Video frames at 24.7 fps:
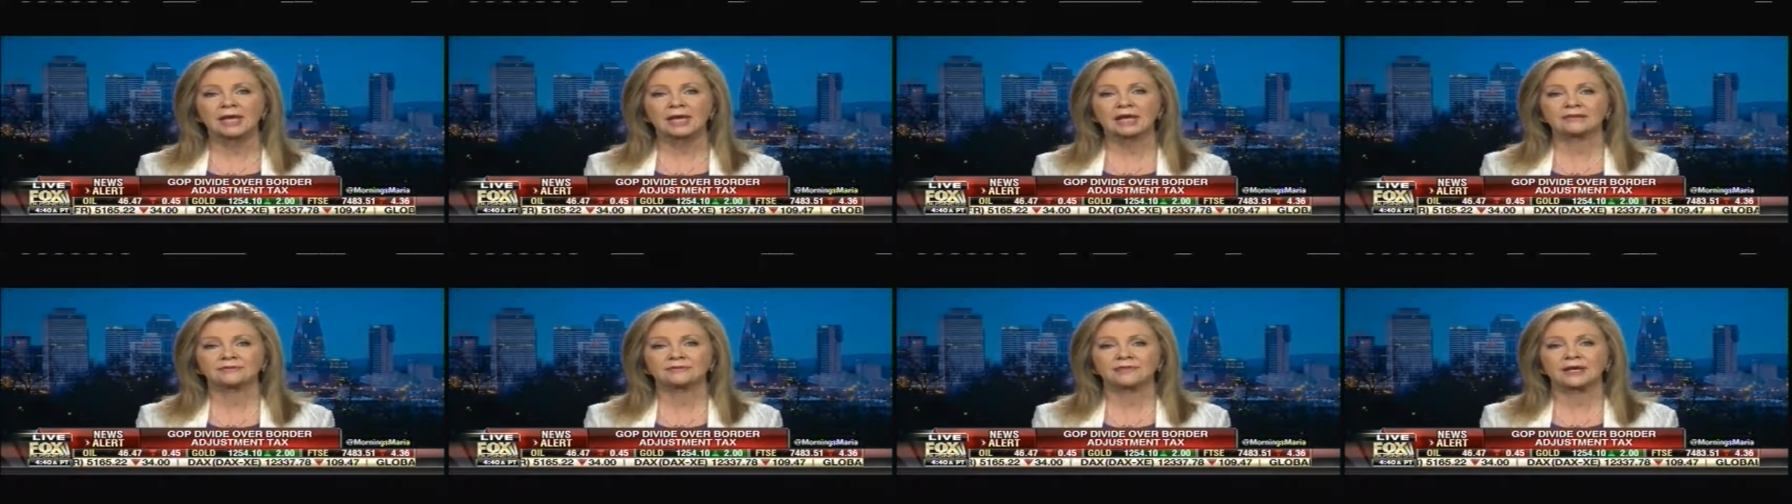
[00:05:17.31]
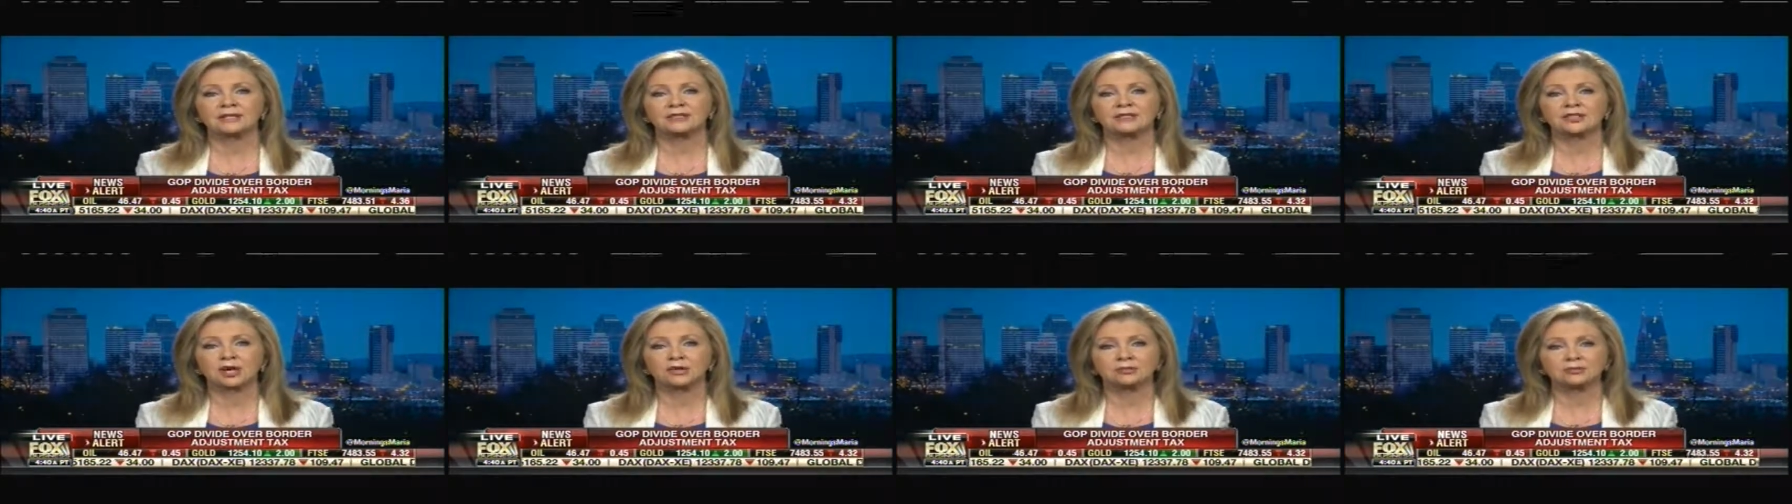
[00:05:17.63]
and
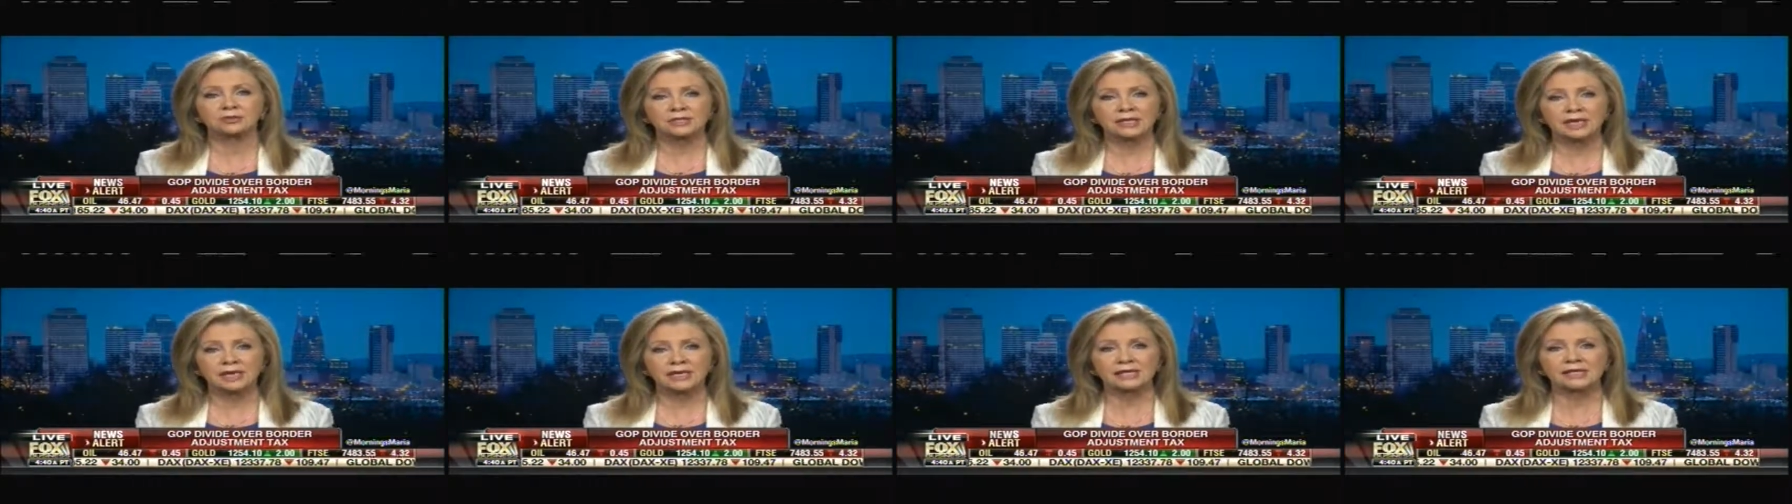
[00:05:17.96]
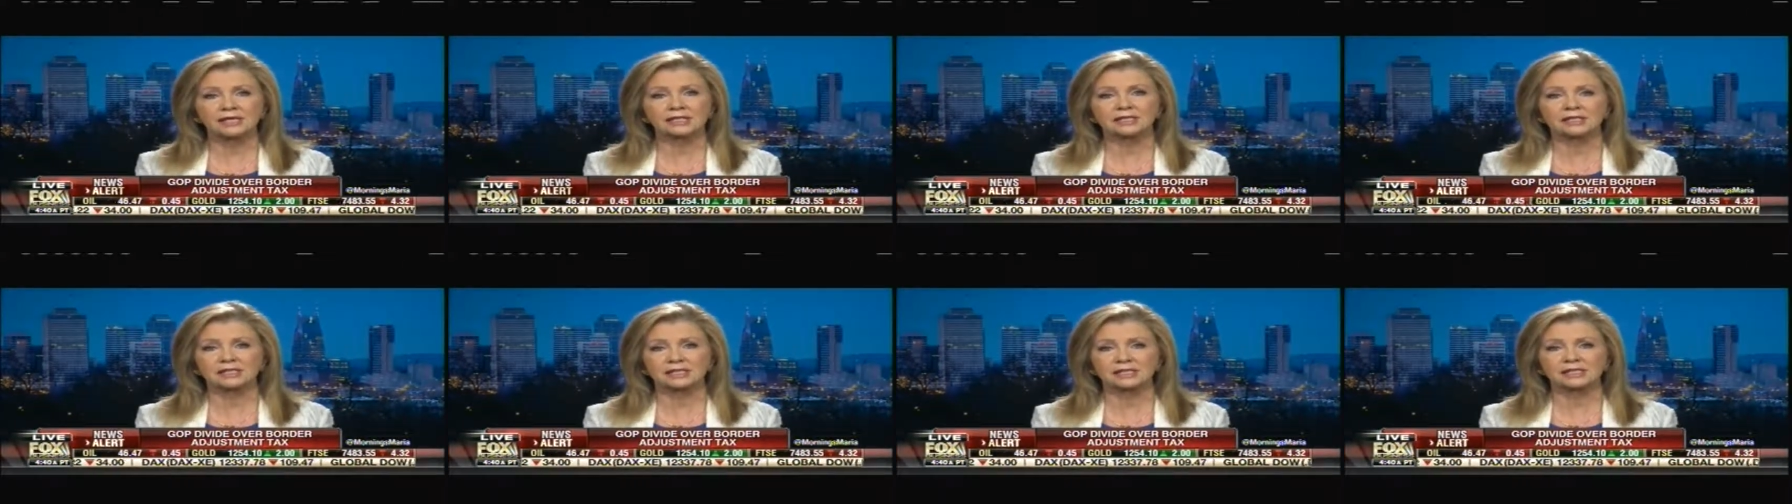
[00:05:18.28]
they don't take
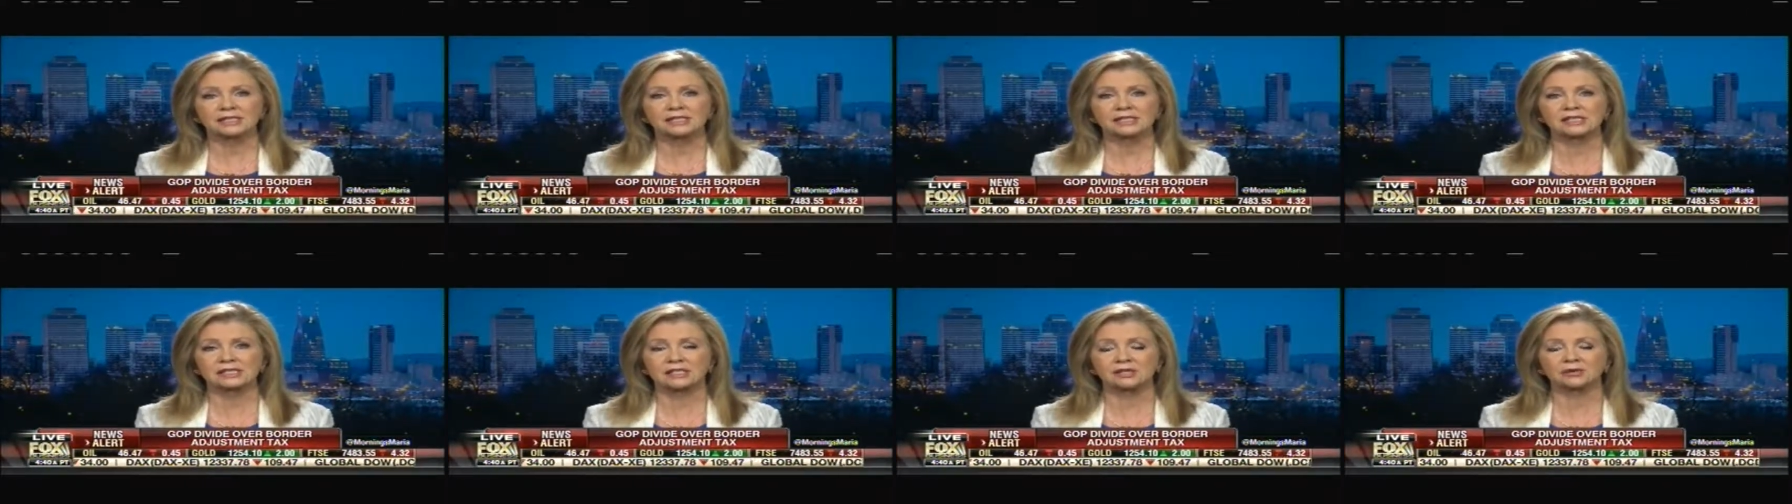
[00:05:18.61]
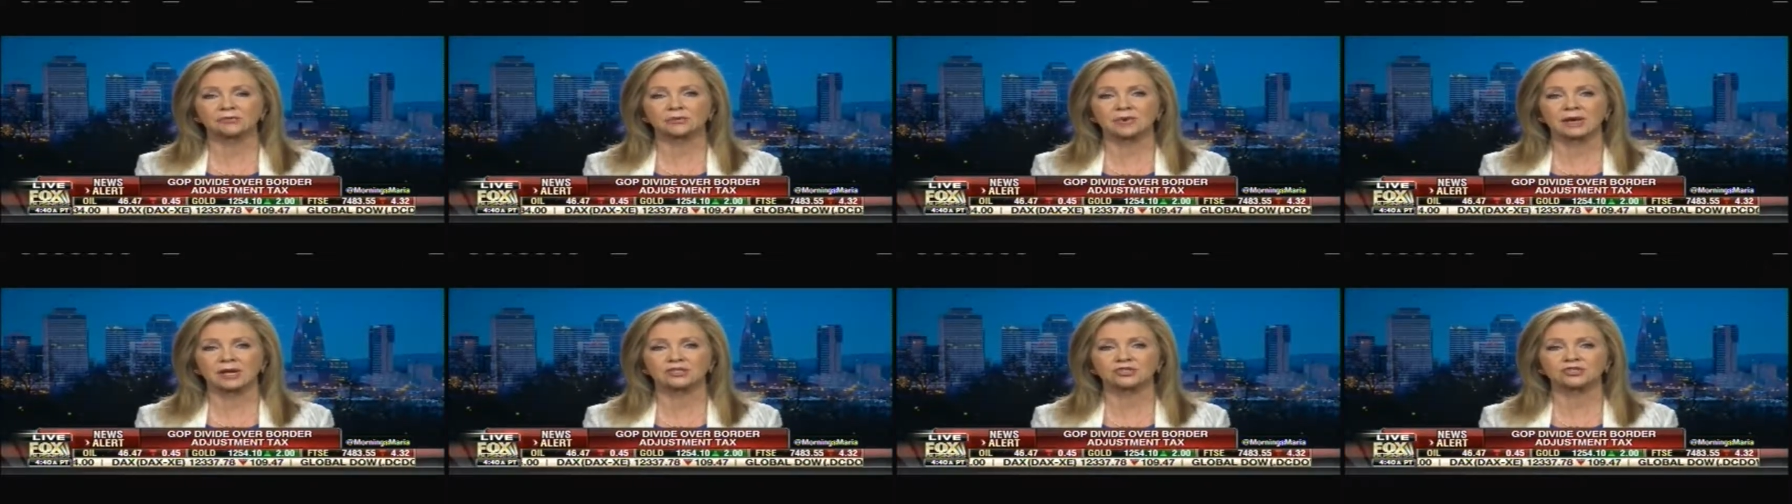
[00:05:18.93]
into
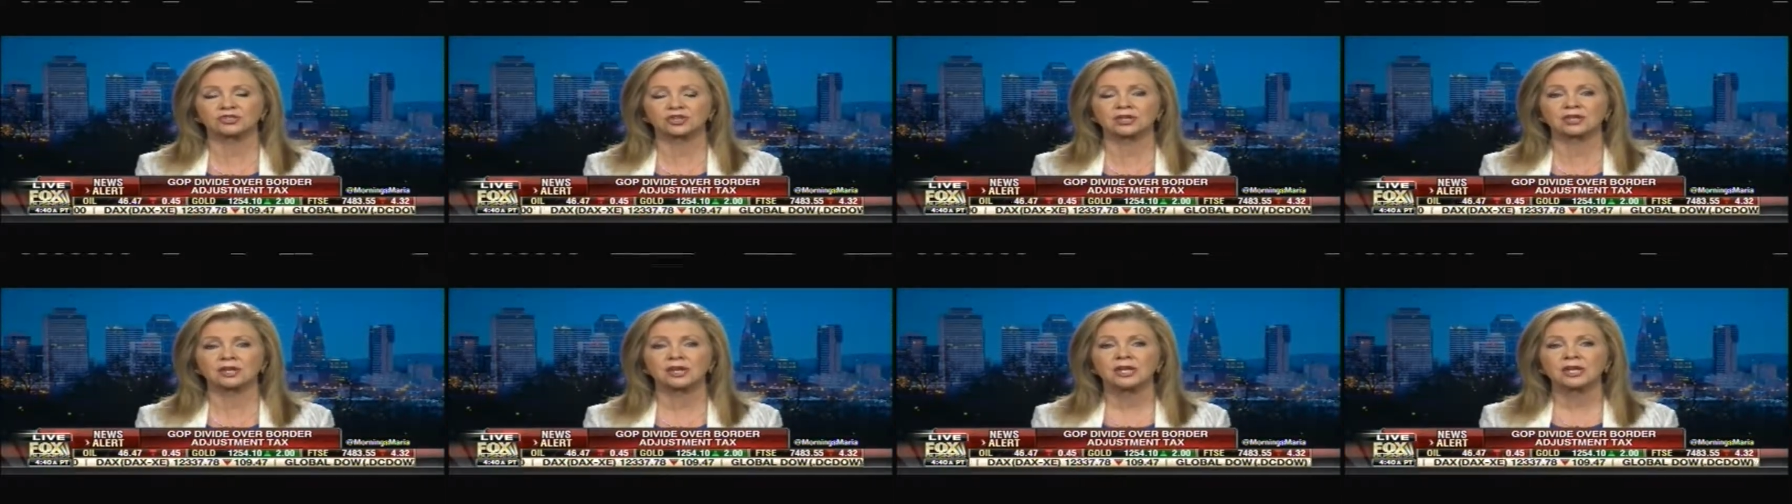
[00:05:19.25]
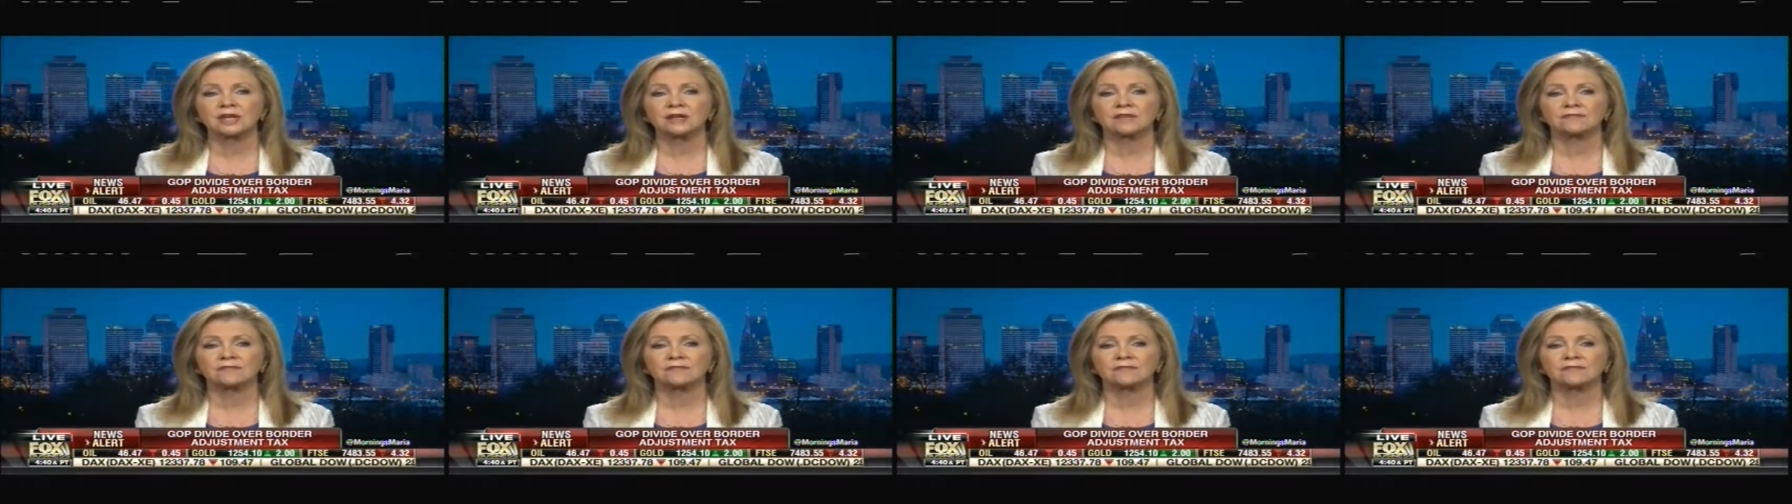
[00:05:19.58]
consideration